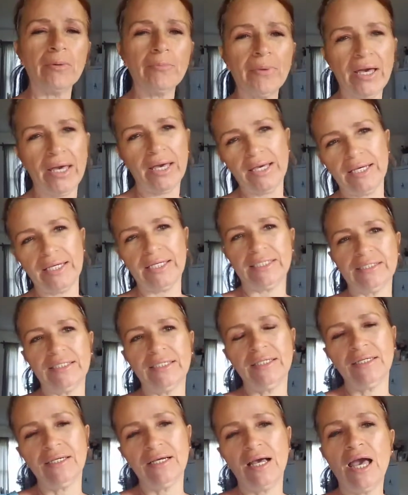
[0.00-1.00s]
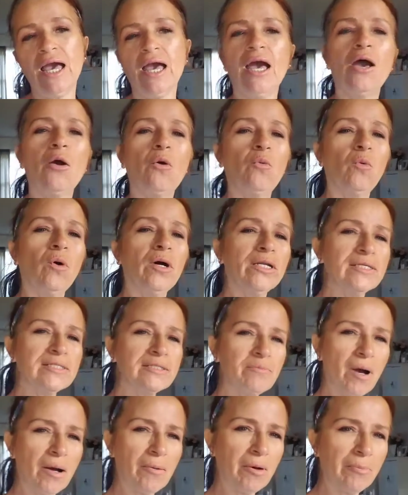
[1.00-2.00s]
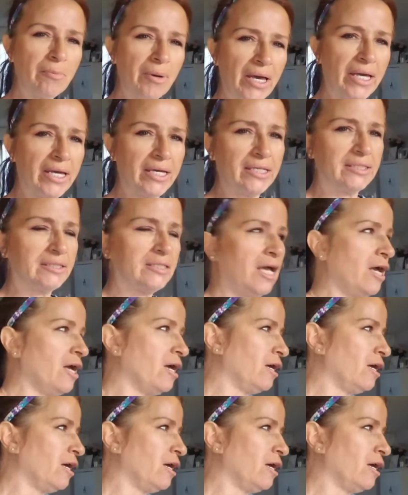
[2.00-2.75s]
Payne. What is Mama Payne